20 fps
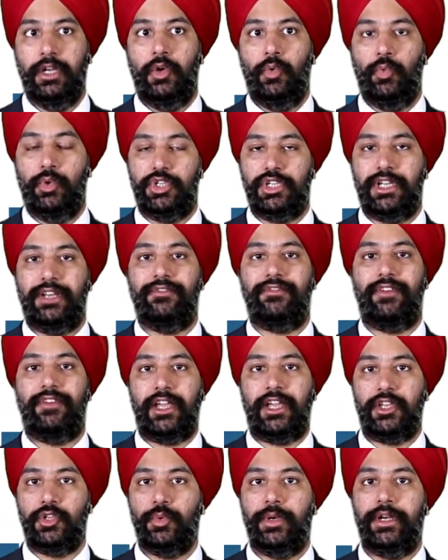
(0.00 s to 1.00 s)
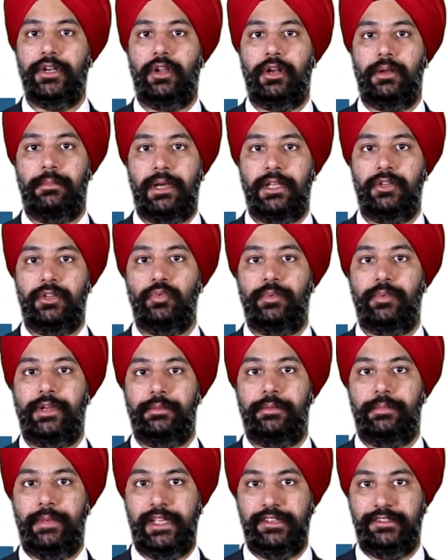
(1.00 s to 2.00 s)
which can fluctuate on a month-to-month
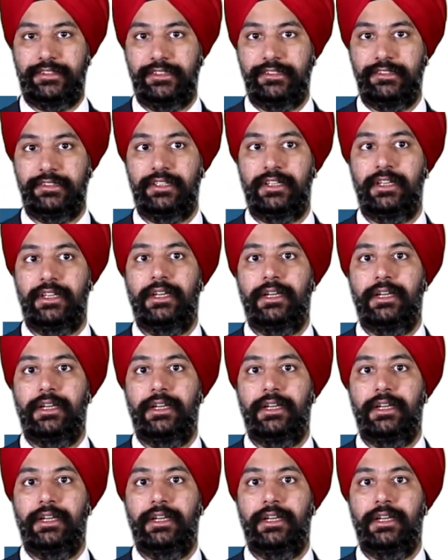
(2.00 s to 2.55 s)
basis.